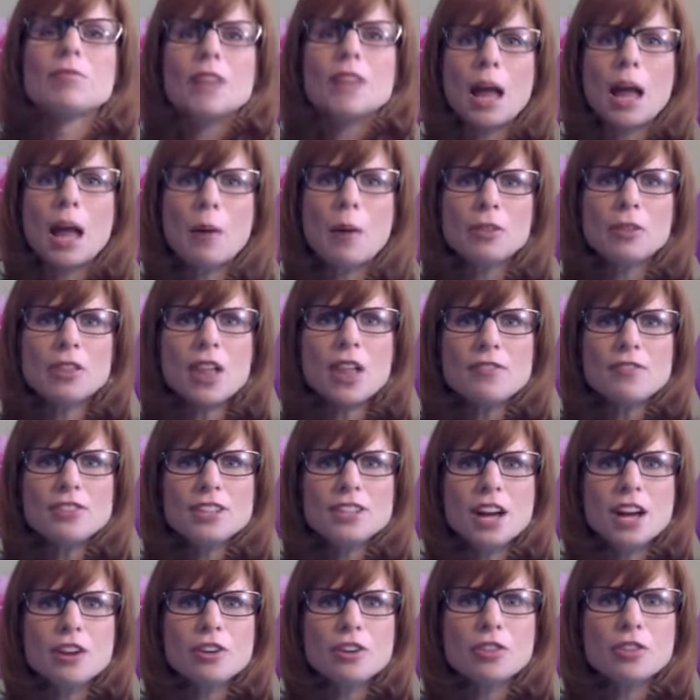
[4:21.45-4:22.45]
I would love to
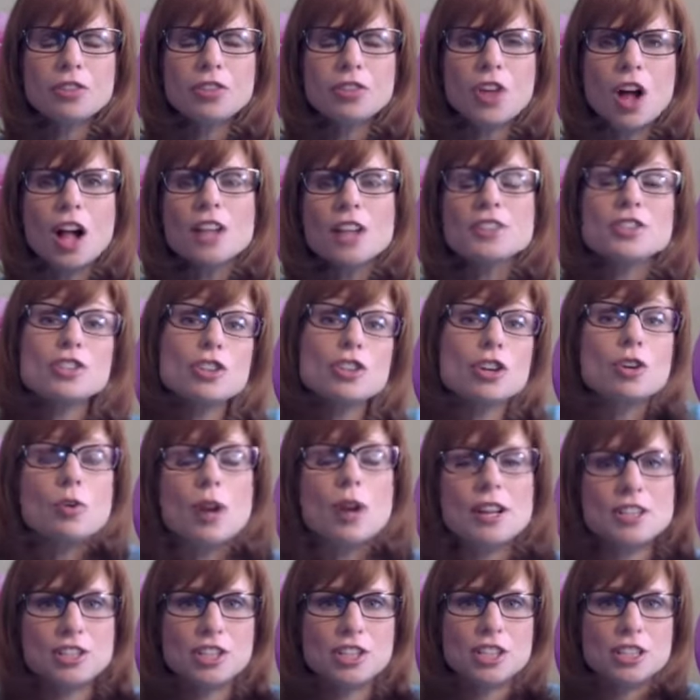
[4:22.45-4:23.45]
know your thoughts or your
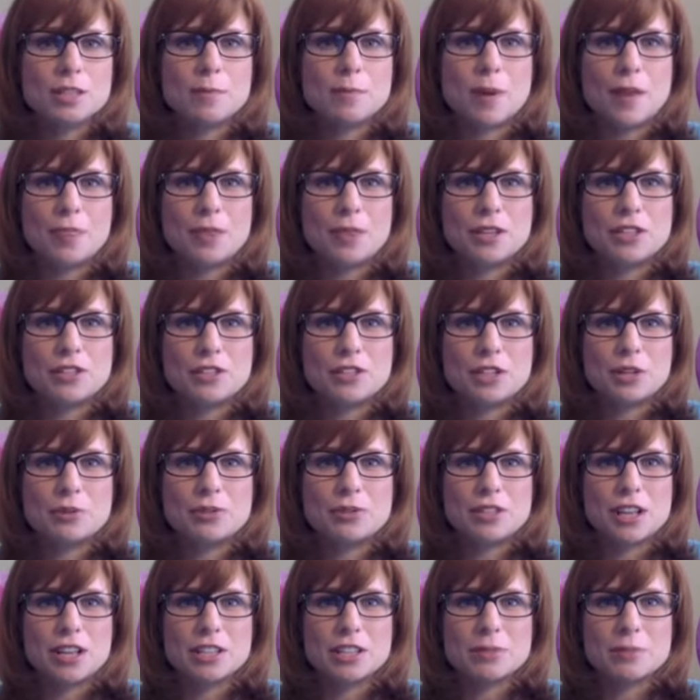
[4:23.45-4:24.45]
questions about these two
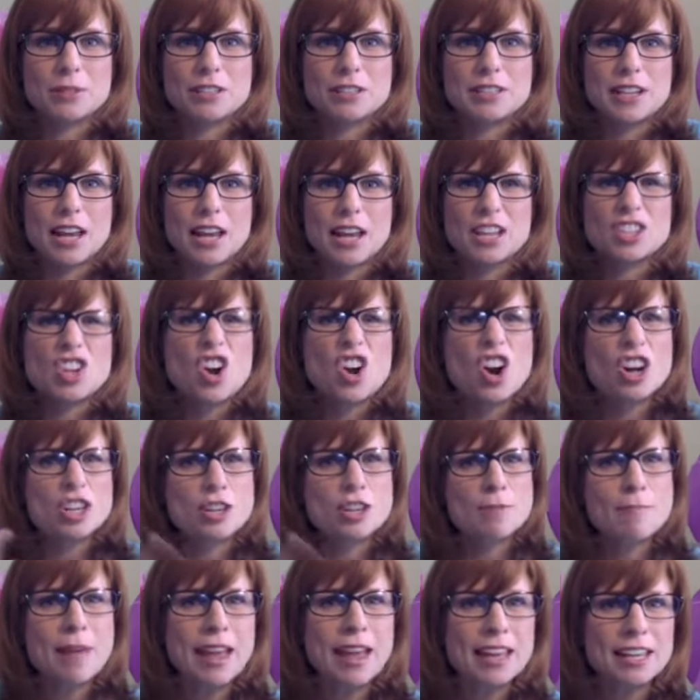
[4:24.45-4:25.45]
sales mistakes. Are you
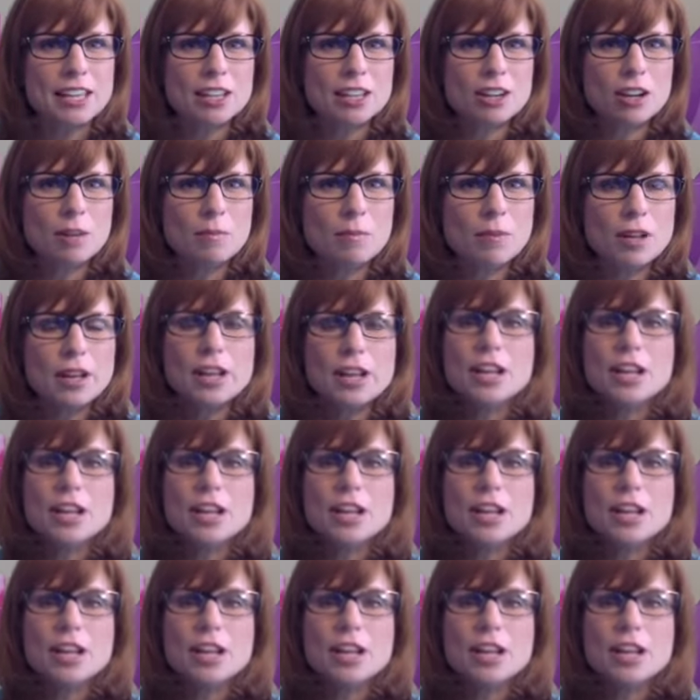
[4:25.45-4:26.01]
making them?